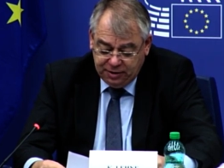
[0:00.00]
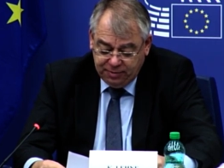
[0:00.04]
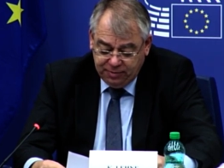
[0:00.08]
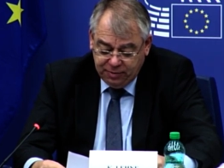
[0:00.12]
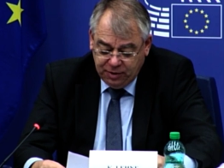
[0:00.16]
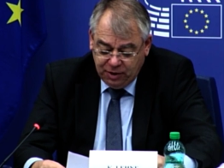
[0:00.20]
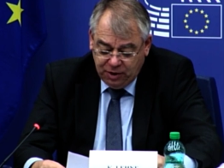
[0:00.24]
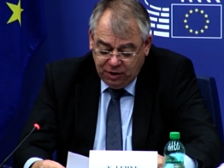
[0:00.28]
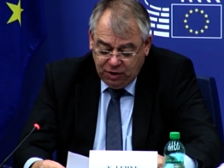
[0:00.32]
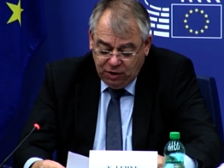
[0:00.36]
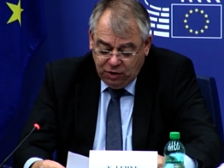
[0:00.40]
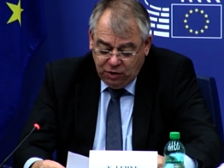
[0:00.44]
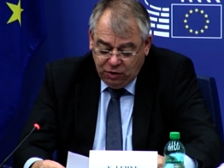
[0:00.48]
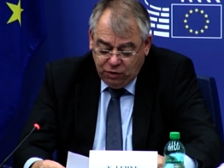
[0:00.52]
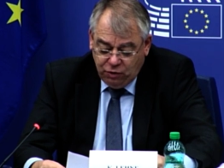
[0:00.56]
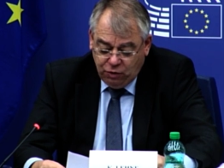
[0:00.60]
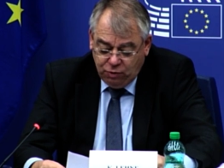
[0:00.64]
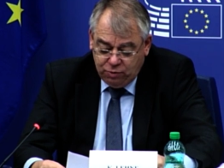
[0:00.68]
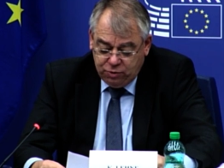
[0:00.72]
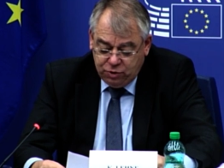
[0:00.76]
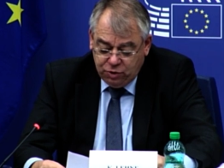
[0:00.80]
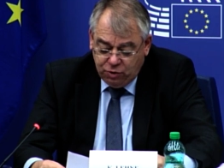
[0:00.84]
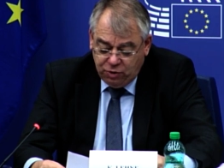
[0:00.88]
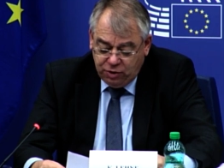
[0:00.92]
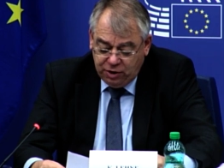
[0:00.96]
had
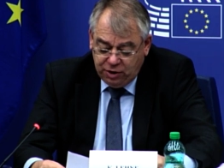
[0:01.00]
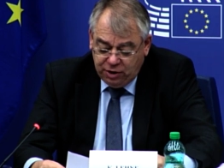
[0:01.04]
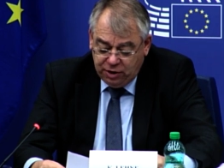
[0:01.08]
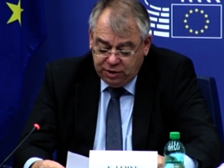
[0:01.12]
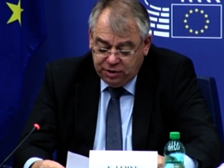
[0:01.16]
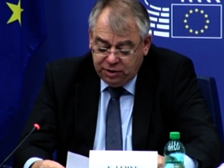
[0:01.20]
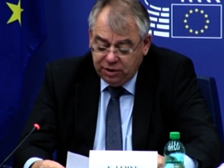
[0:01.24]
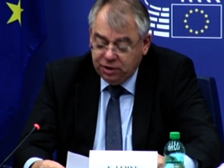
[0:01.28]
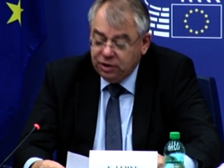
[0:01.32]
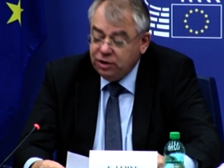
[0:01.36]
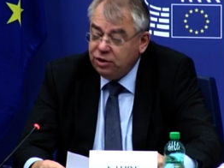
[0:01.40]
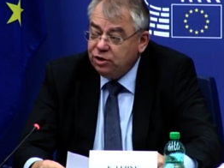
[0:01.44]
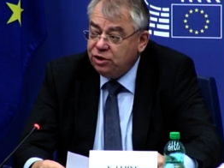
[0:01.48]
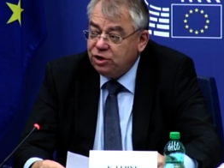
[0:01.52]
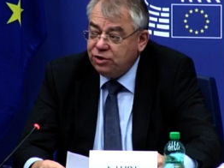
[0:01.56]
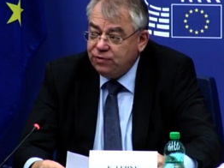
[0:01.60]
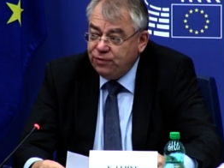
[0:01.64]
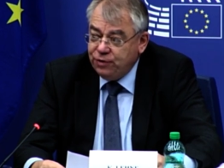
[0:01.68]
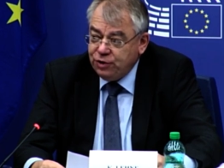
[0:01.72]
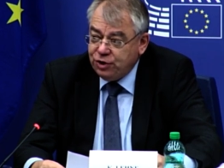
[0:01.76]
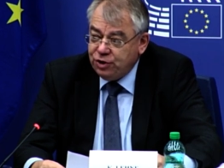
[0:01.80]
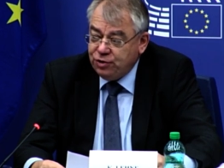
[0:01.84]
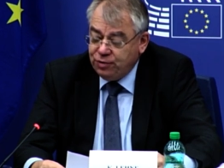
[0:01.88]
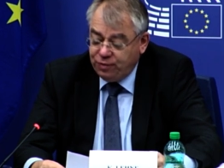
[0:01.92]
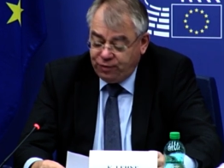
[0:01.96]
received environmental
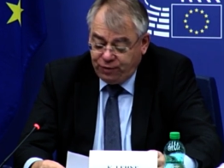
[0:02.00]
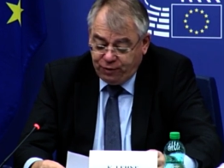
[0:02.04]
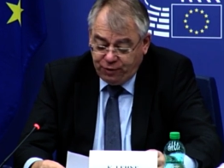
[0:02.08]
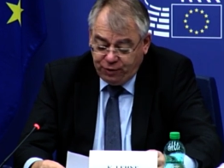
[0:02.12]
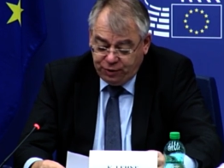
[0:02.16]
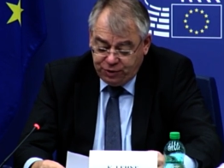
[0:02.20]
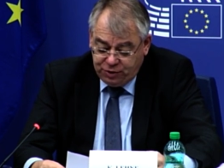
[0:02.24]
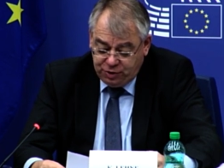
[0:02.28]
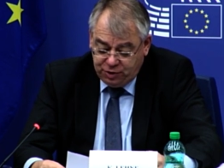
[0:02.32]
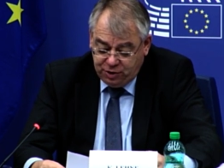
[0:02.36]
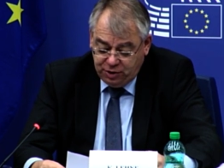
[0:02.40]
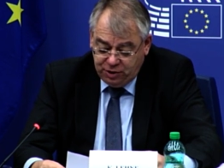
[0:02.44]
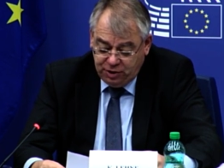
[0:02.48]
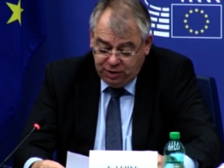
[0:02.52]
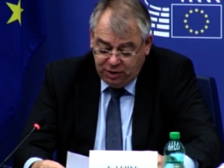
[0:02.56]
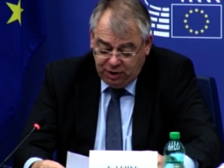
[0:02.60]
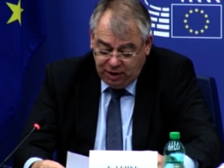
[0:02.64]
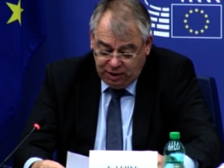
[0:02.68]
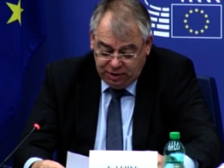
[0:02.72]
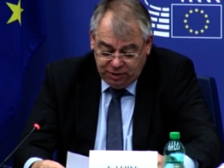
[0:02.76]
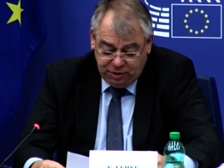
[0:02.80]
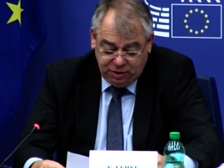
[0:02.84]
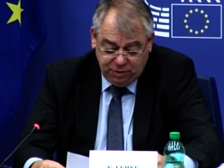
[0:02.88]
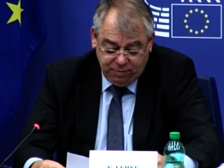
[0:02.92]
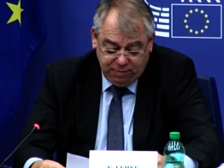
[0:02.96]
support to
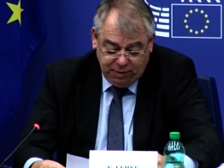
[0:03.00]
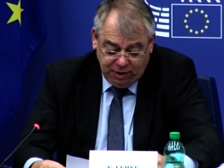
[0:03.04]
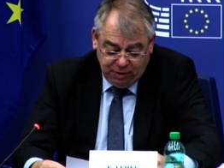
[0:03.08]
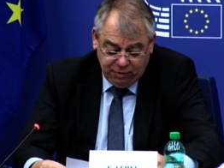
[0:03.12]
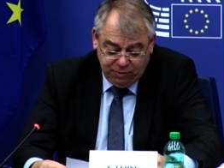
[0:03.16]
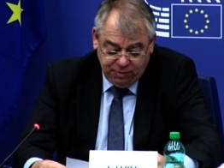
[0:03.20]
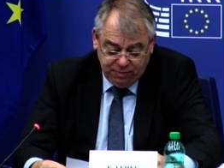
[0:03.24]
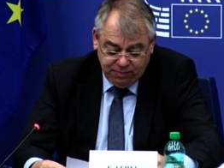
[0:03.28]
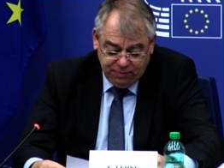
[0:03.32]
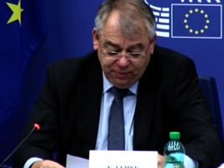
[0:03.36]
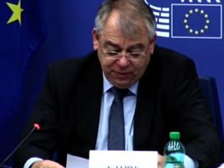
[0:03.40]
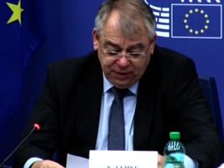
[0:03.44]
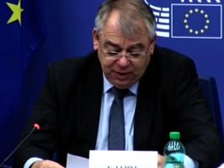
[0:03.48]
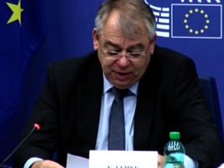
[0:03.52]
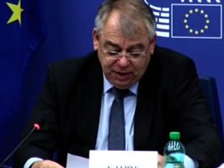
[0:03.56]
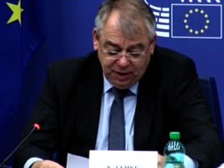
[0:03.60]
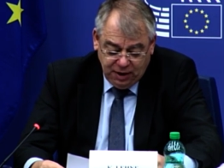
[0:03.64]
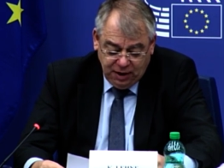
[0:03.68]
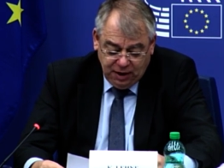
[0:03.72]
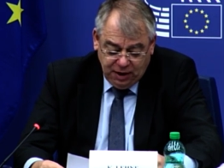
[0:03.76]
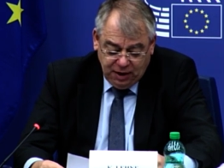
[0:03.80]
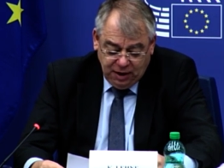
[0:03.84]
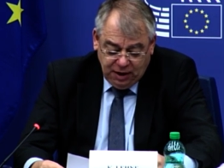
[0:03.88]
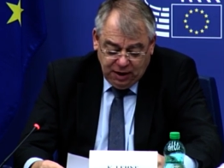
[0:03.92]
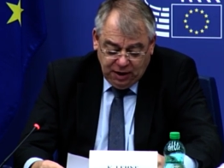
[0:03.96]
plant
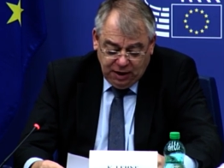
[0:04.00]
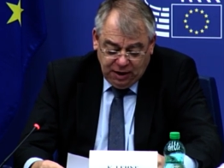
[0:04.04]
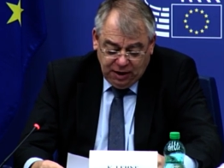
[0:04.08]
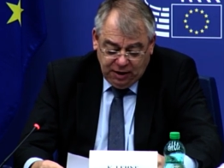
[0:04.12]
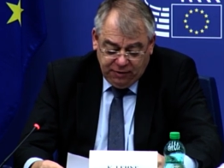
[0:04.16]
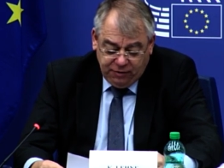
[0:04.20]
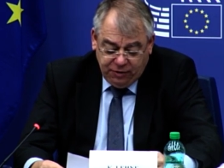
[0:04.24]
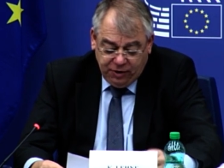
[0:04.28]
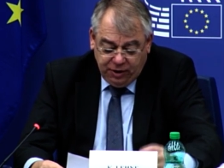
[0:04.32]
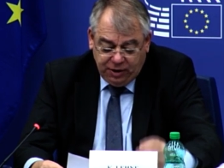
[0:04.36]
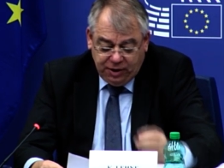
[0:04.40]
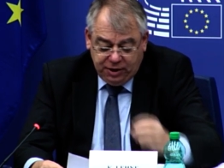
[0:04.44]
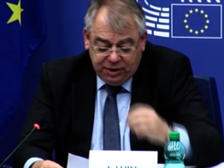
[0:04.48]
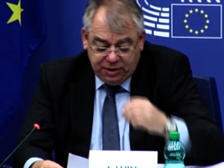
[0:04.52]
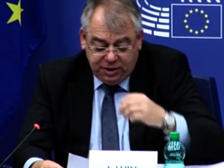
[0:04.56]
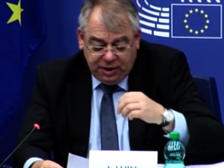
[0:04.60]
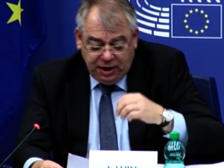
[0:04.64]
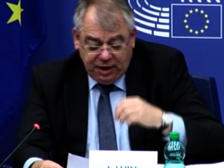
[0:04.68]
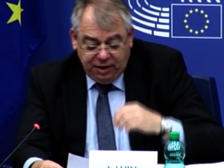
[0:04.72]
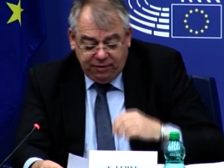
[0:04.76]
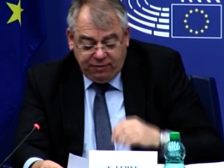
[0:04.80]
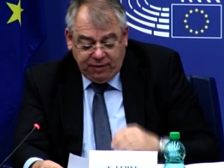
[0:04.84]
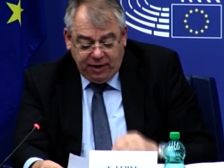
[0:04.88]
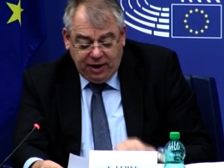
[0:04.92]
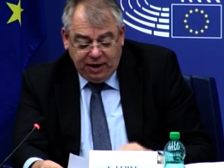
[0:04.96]
something known as
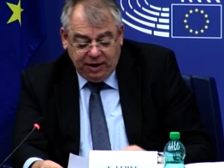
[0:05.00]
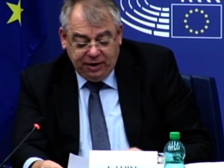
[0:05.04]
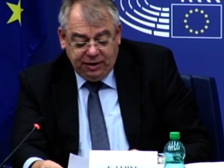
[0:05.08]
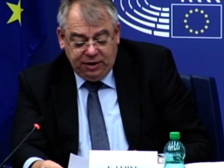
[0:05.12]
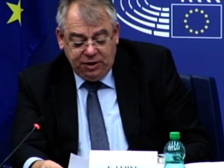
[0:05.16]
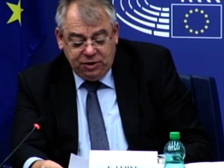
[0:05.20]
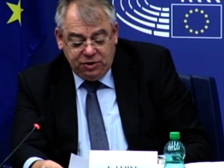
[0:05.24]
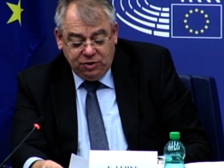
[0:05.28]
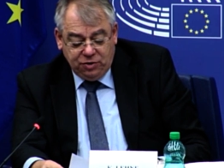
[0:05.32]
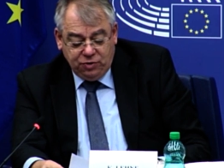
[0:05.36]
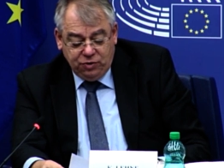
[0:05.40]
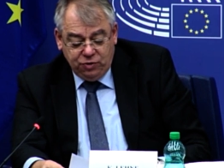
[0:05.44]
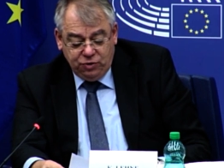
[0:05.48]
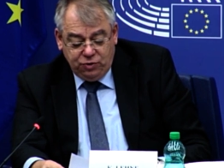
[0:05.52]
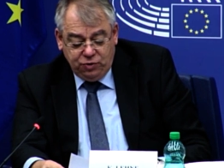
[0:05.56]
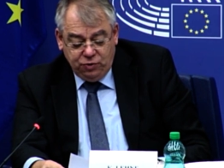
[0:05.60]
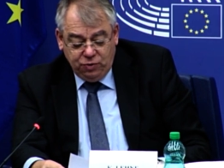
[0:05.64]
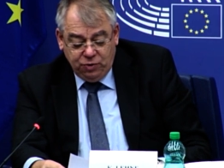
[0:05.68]
catch crops.